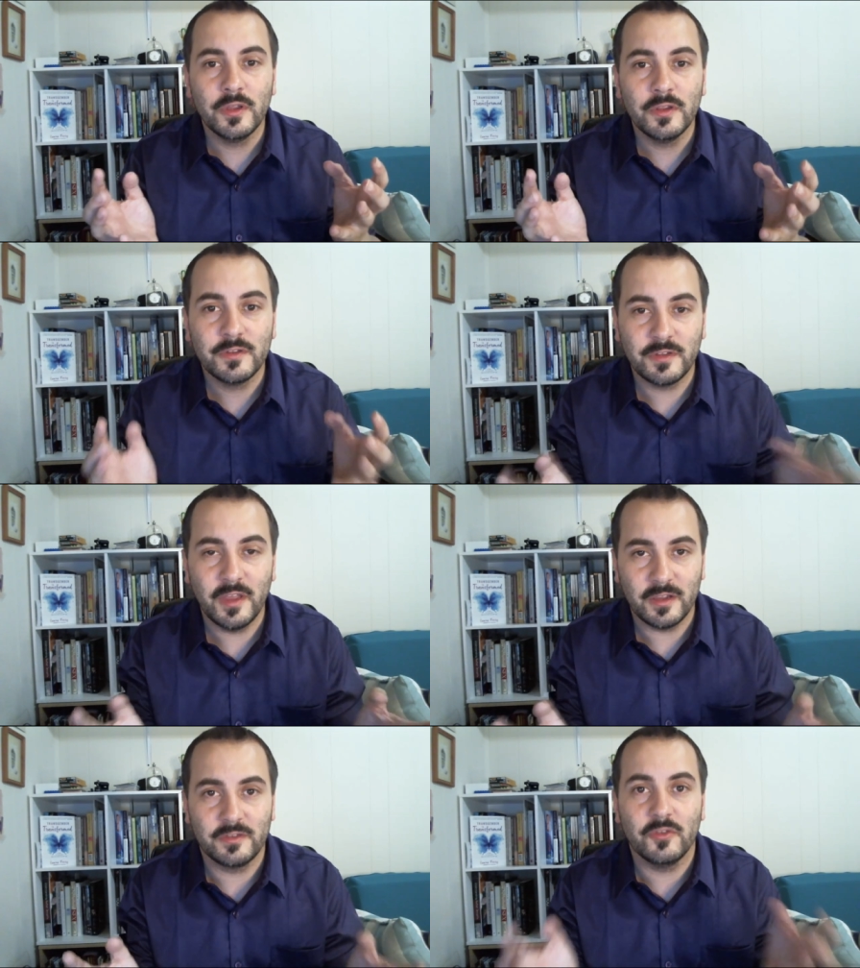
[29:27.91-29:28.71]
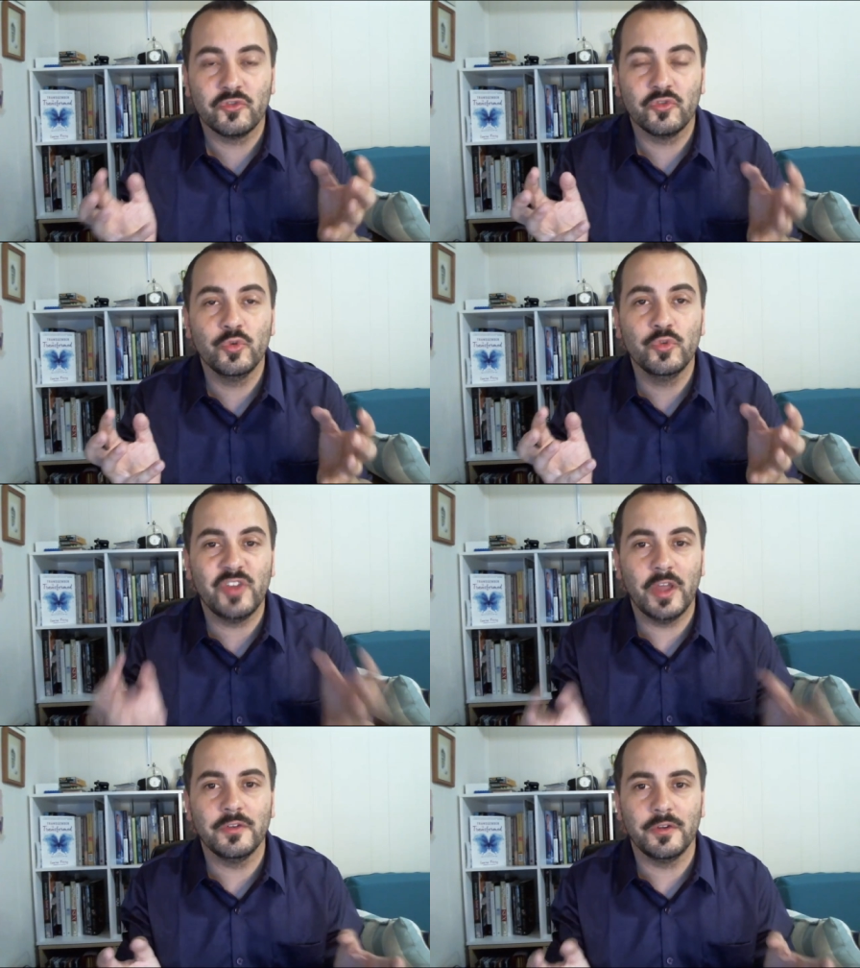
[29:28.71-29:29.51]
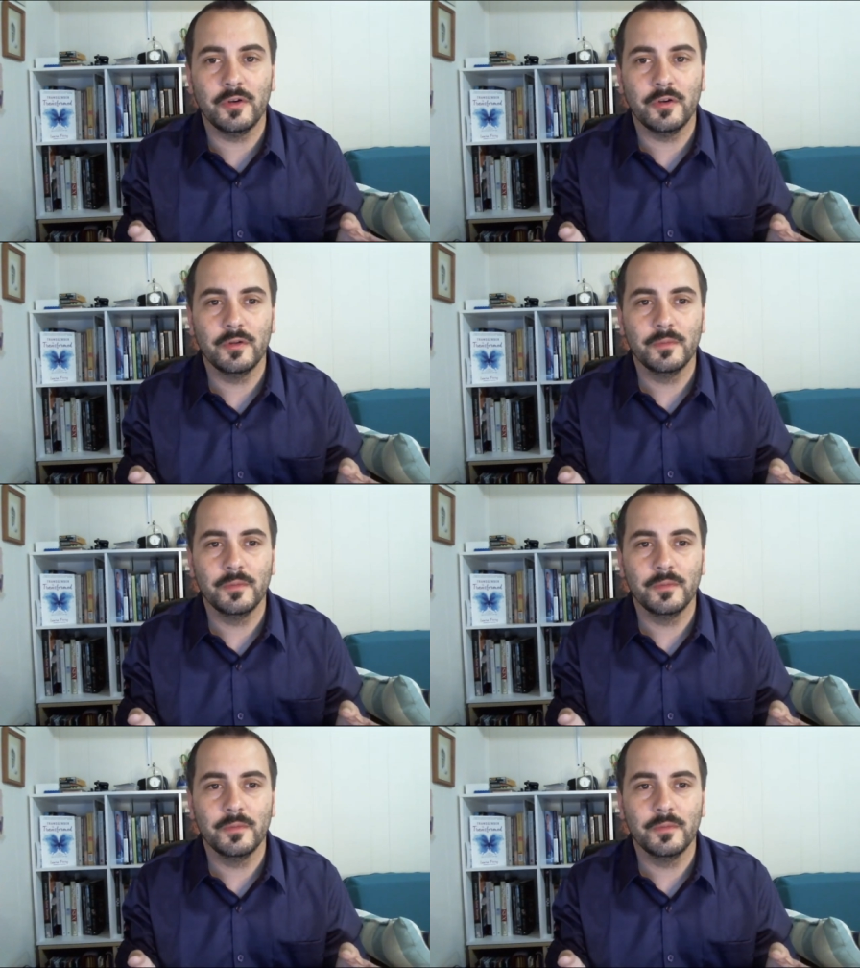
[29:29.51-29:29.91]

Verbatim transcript: sex, their true gender.